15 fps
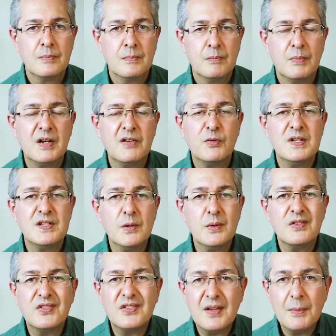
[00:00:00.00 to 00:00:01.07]
But if we do a
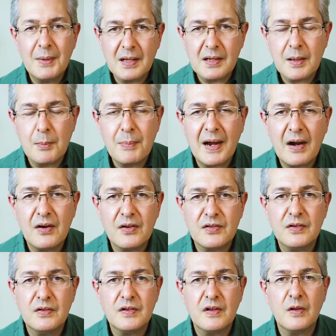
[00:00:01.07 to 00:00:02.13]
similar
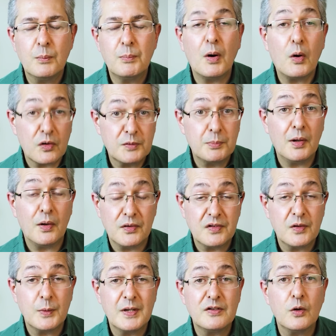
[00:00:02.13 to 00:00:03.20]
comparison to the box plots
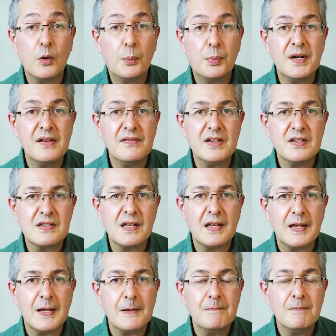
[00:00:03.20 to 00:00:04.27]
that we saw
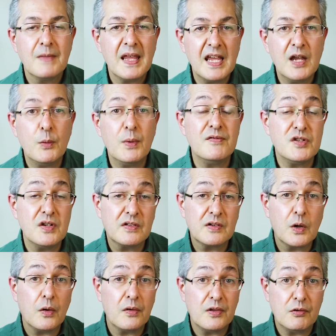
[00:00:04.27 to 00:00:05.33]
previously, here we've just
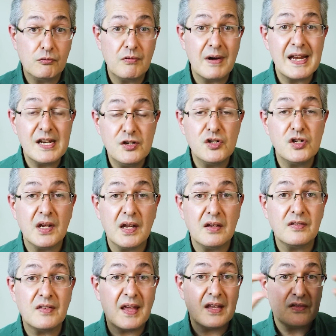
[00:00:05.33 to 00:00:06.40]
got the
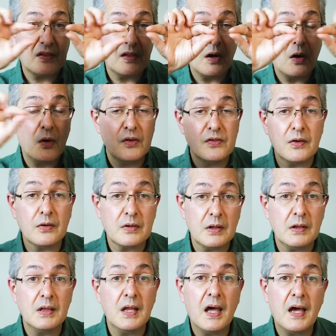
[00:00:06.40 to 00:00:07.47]
ranges, that's the horizontal
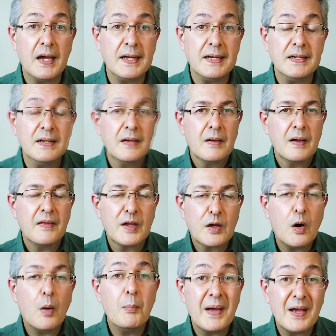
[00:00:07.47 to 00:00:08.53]
line, and the
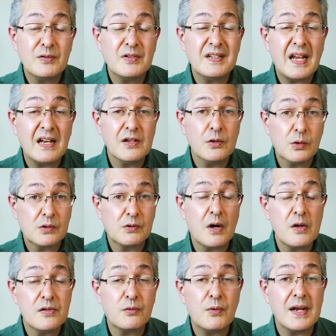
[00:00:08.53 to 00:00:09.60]
compounded annual
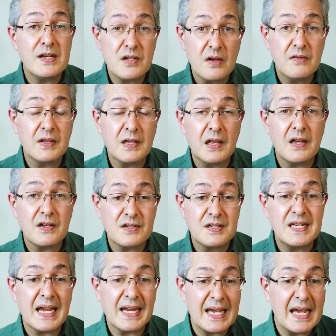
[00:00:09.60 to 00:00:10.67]
growth rate over the last
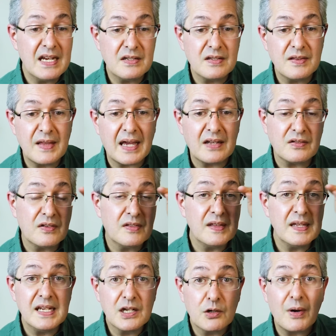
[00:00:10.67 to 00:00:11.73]
decade, that's
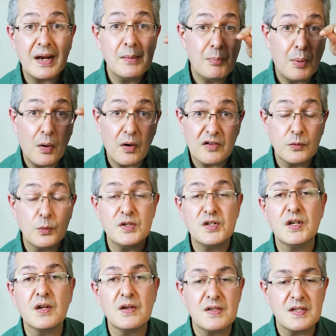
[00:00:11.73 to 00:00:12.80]
the grey box which
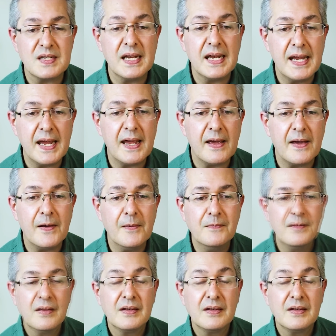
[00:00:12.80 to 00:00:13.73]
you can see here.